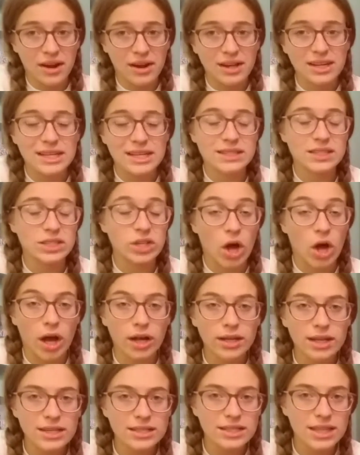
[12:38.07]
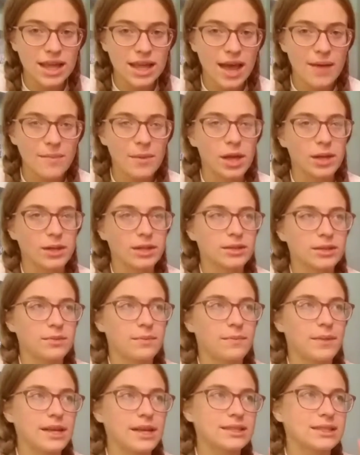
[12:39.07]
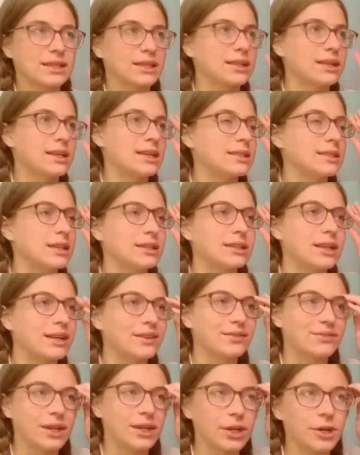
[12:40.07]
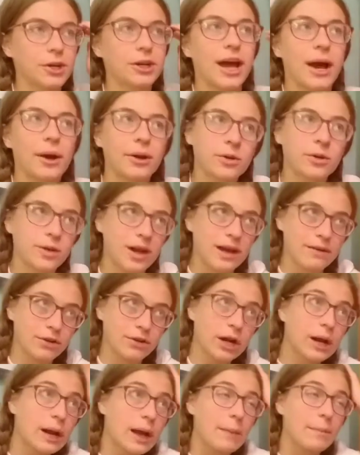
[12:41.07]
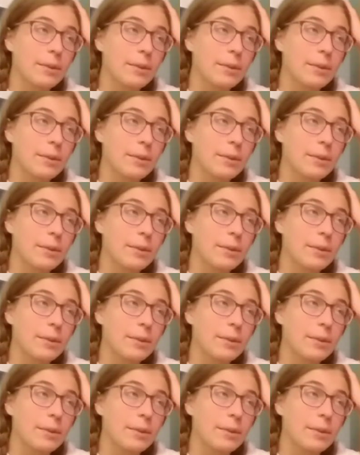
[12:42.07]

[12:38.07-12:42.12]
and he's talking to them, and basically he's gonna like figure it out or whatever,